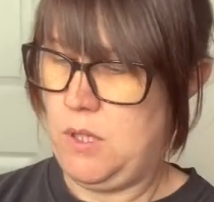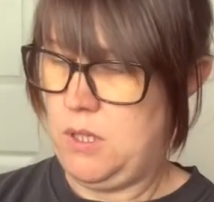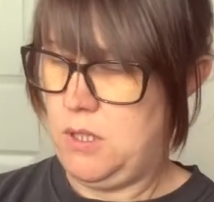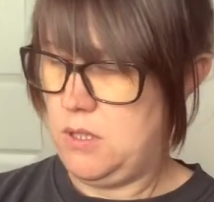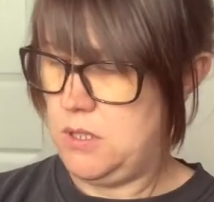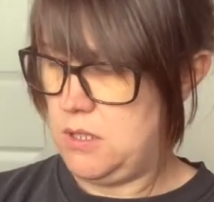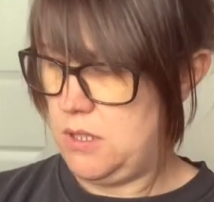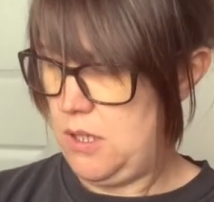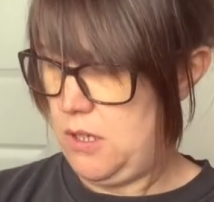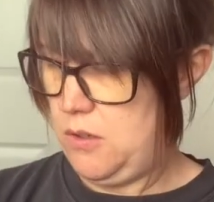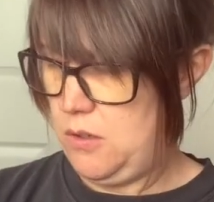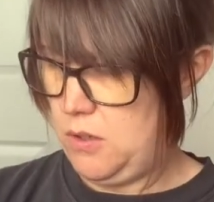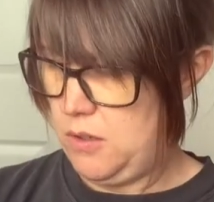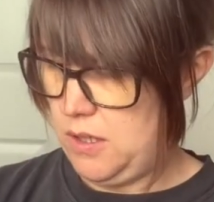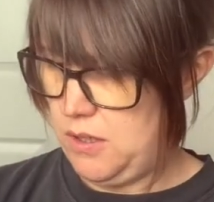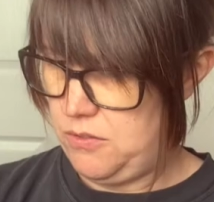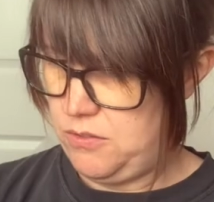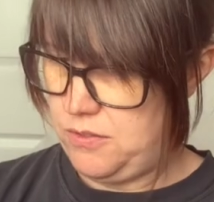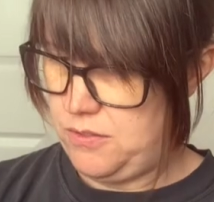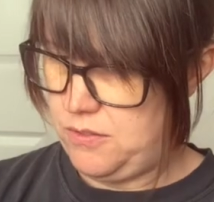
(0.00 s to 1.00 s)
So I'll
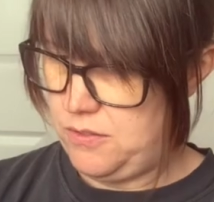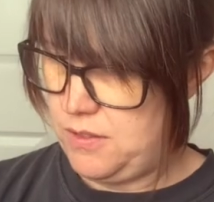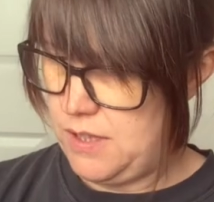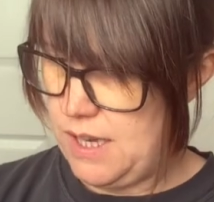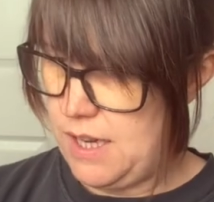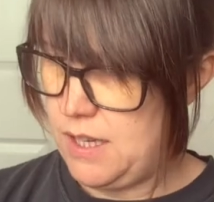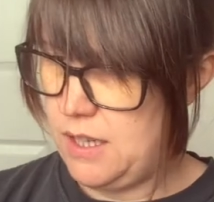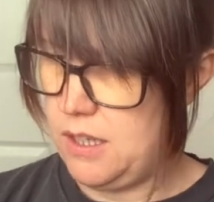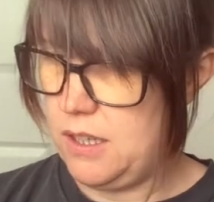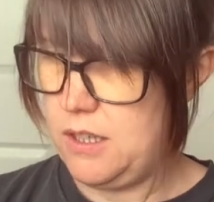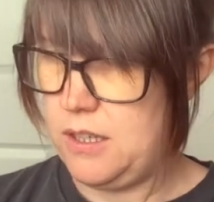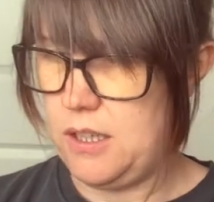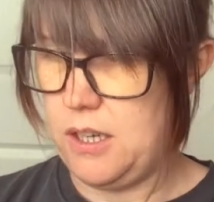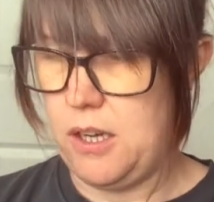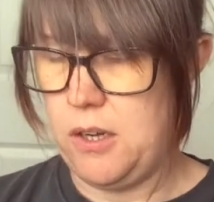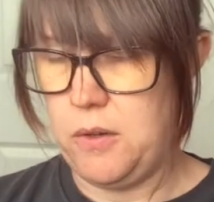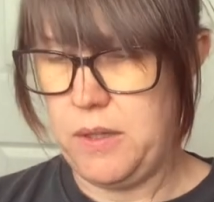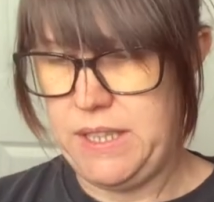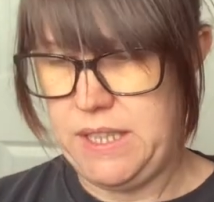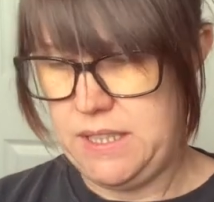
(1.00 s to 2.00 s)
give that a go.
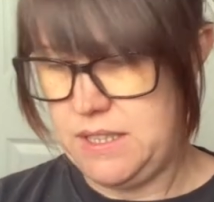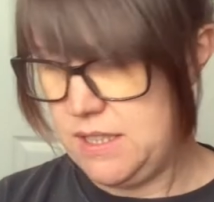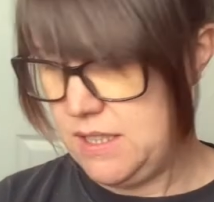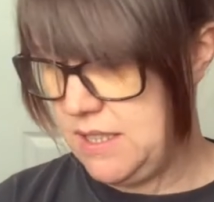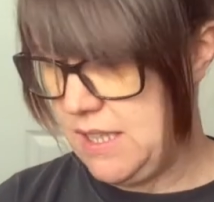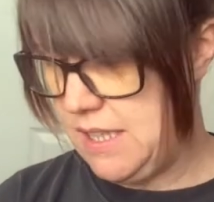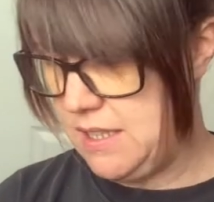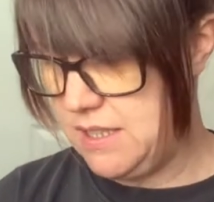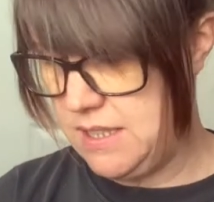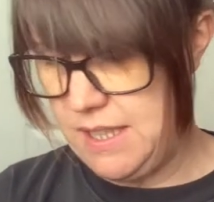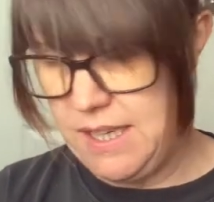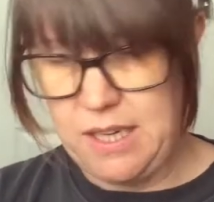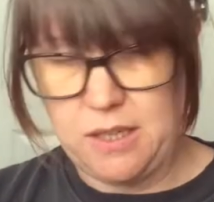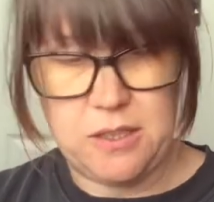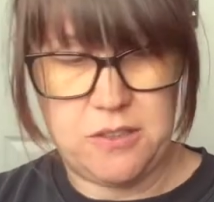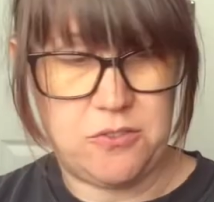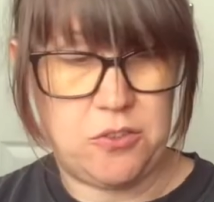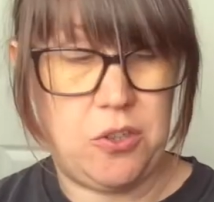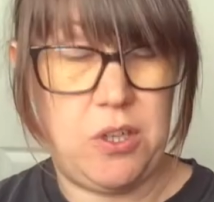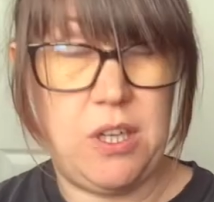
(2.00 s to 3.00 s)
I need to test it out.
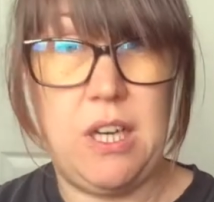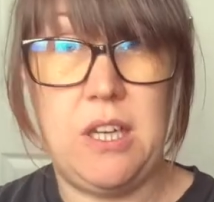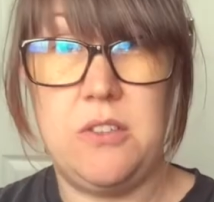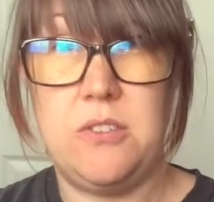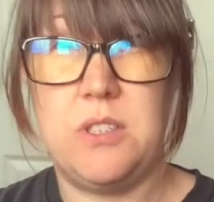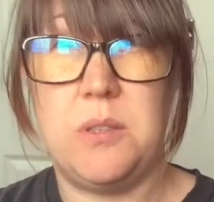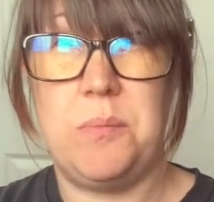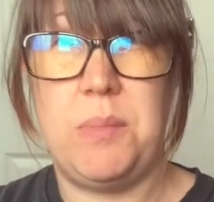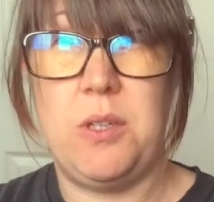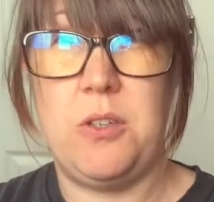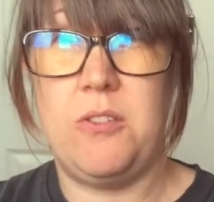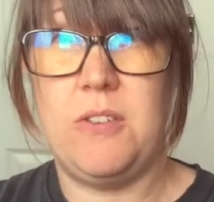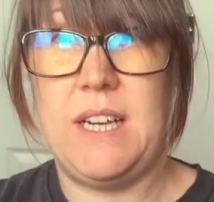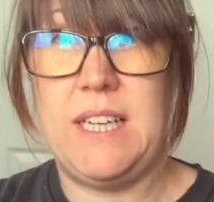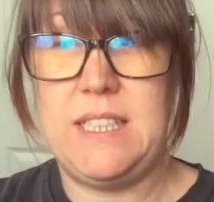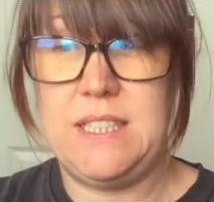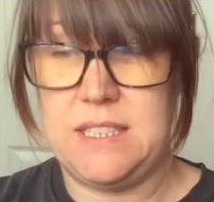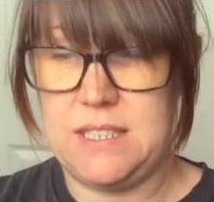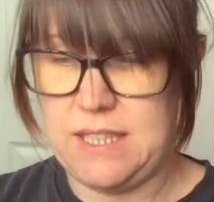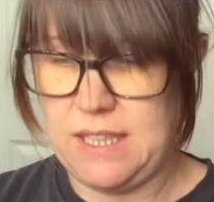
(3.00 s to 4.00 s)
I've got loads of
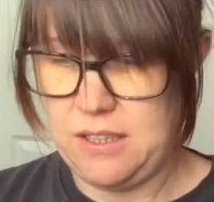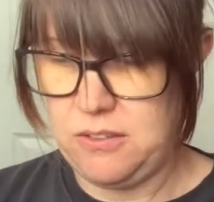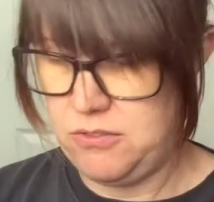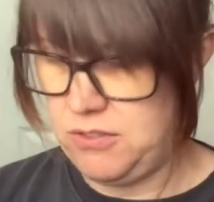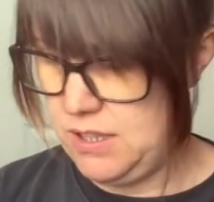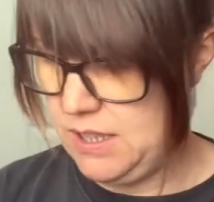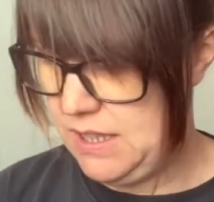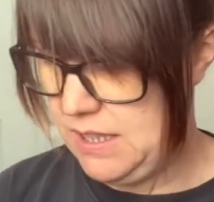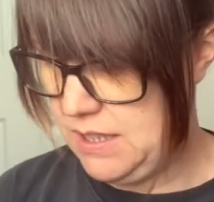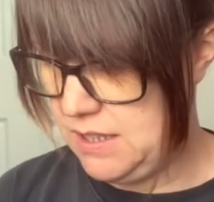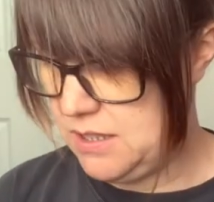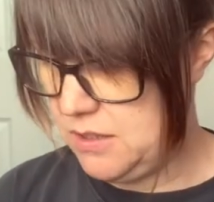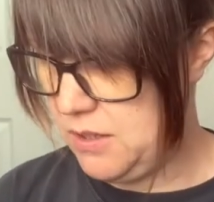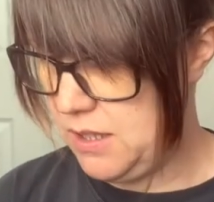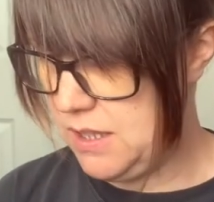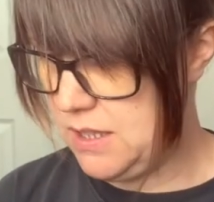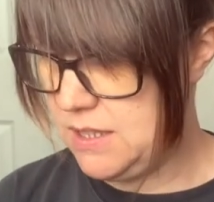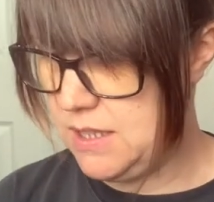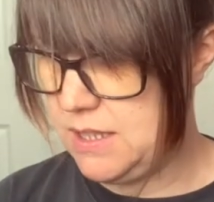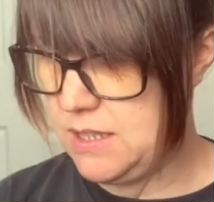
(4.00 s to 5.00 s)
Blu-rays, thankfully, so I
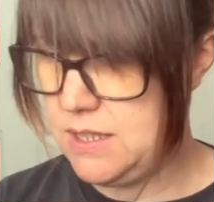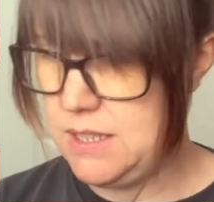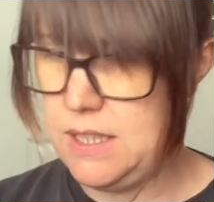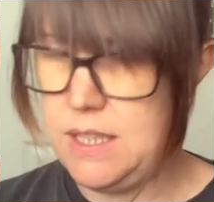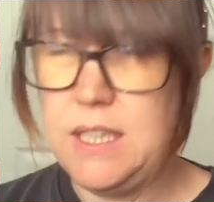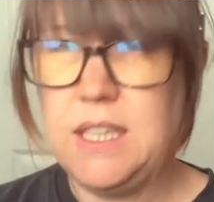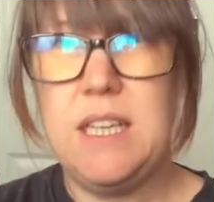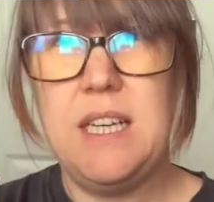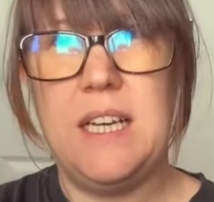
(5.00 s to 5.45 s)
can test it.